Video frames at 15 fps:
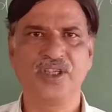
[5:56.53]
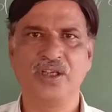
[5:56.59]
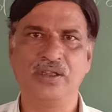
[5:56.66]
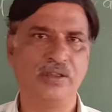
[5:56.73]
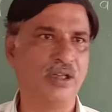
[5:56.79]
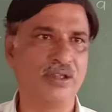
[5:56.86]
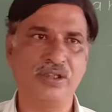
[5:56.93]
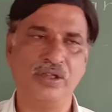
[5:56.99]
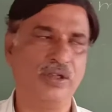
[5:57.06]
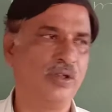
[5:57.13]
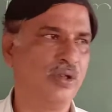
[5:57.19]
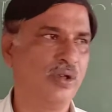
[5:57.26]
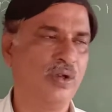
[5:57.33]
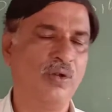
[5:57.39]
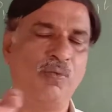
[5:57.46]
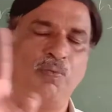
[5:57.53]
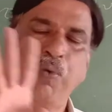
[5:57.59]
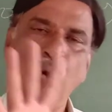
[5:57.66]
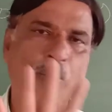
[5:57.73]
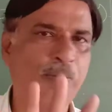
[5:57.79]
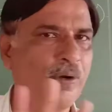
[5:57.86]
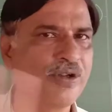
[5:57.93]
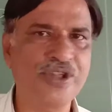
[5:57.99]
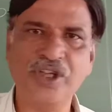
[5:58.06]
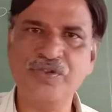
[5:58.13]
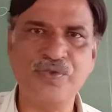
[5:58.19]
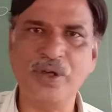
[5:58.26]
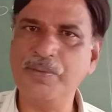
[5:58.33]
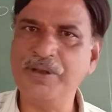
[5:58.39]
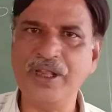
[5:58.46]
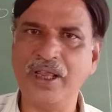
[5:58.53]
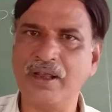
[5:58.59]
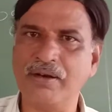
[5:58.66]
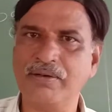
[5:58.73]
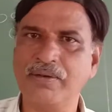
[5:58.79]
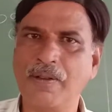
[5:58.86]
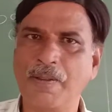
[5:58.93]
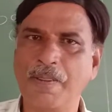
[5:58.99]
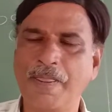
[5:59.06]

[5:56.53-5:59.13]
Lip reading: the 4 functions will be there.